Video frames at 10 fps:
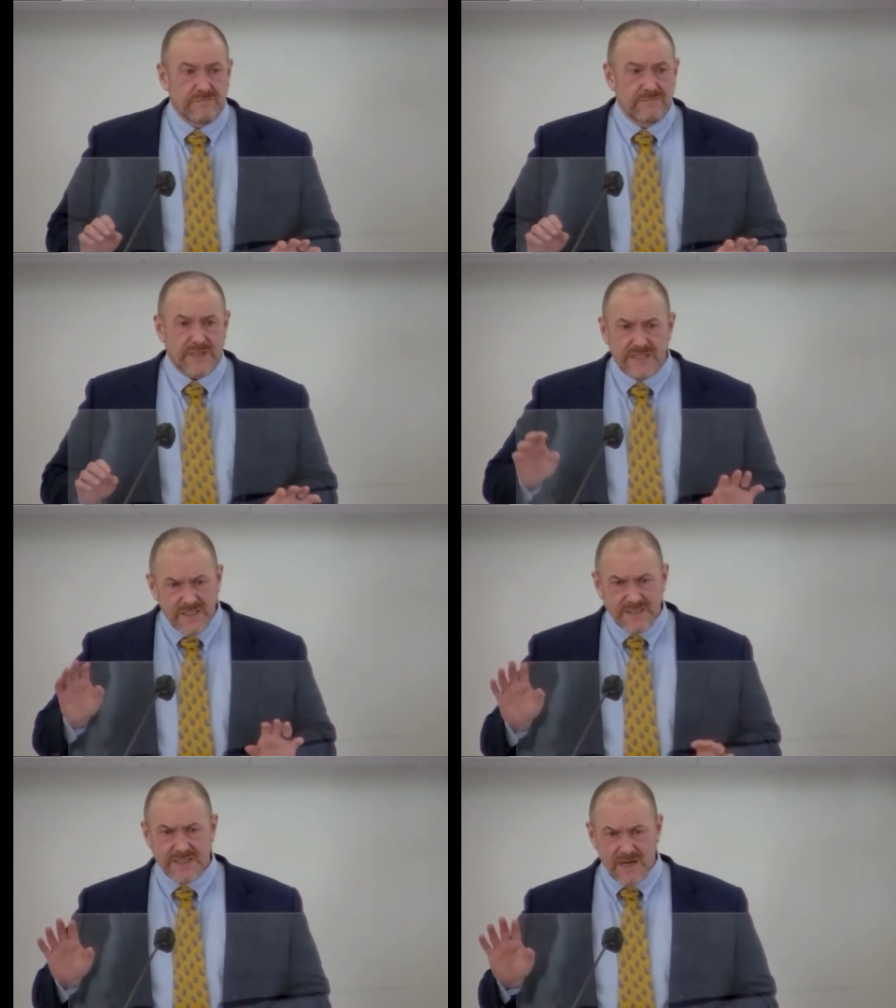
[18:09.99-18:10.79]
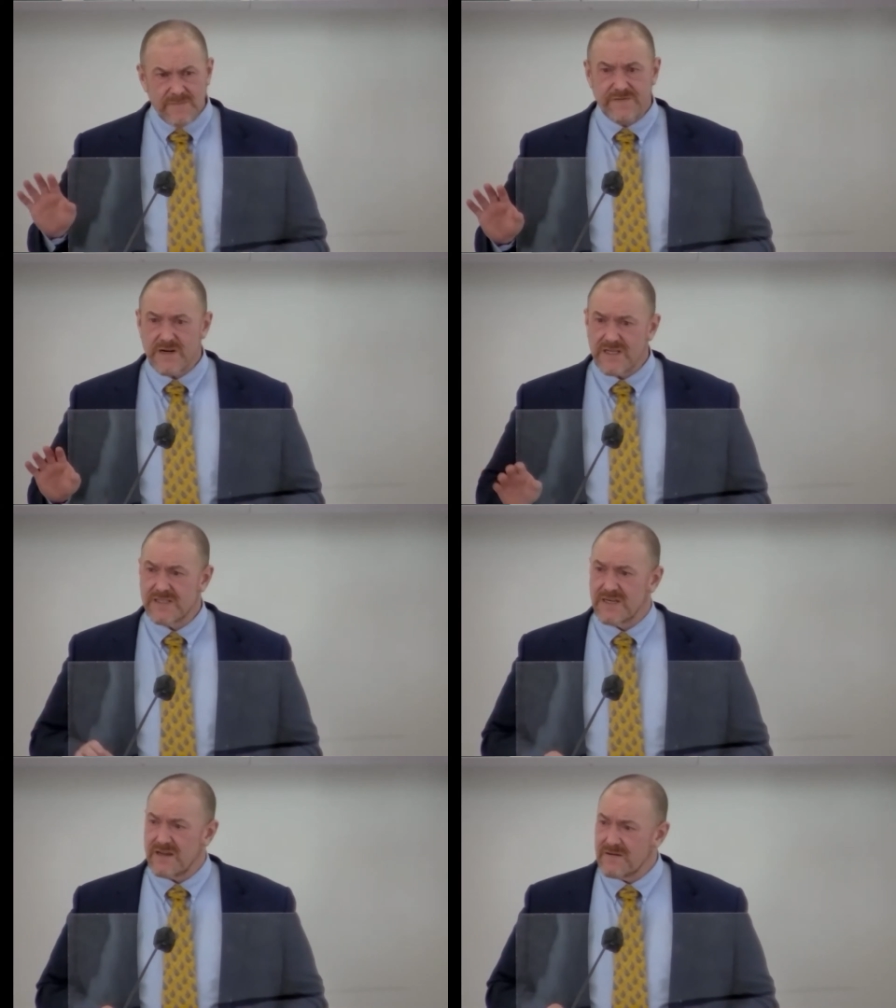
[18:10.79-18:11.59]
But discomfort
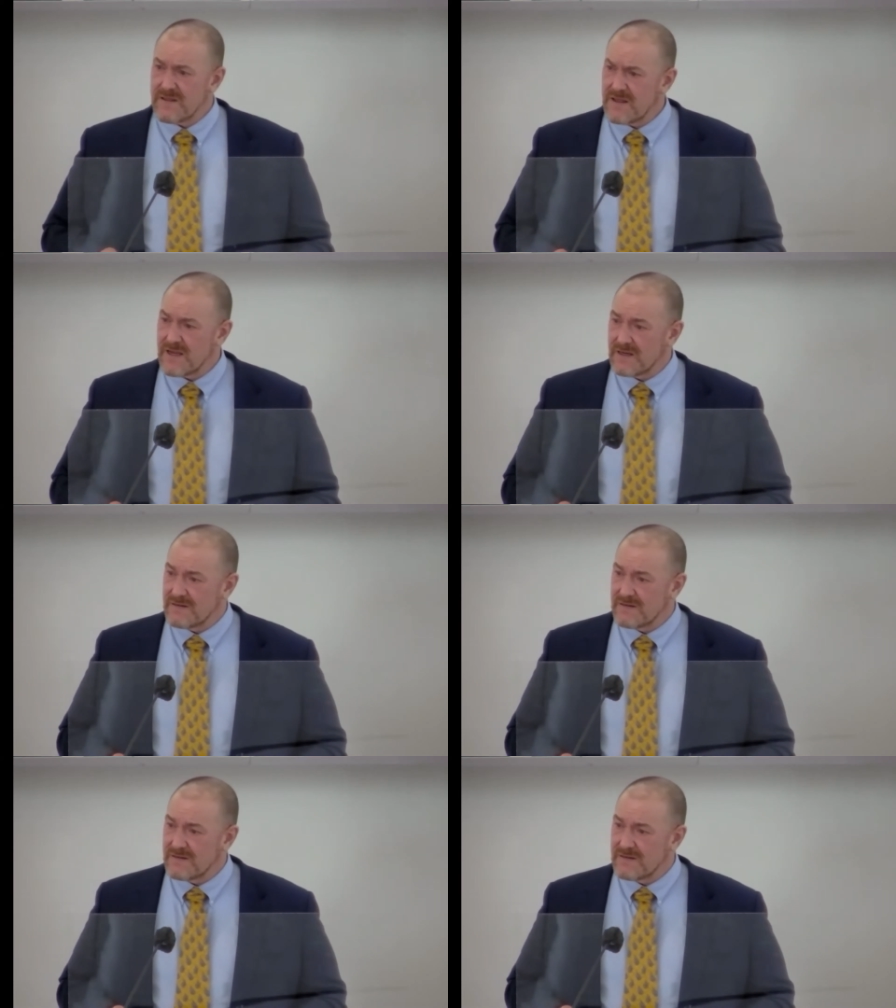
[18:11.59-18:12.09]
is another thing.